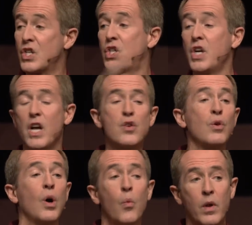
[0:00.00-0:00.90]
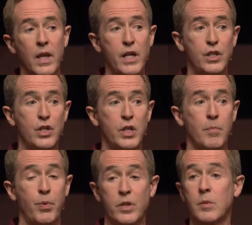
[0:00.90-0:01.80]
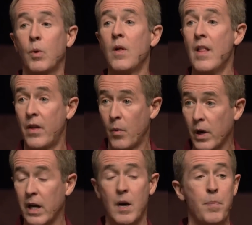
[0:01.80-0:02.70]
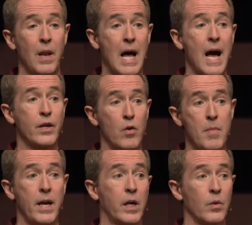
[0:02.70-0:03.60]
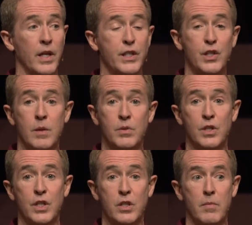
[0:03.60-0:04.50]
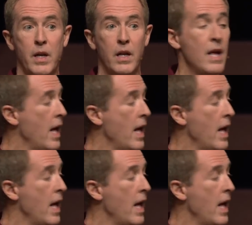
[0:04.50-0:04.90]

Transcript: a general relationship principle that we're going to apply to romantic relationships in just a minute.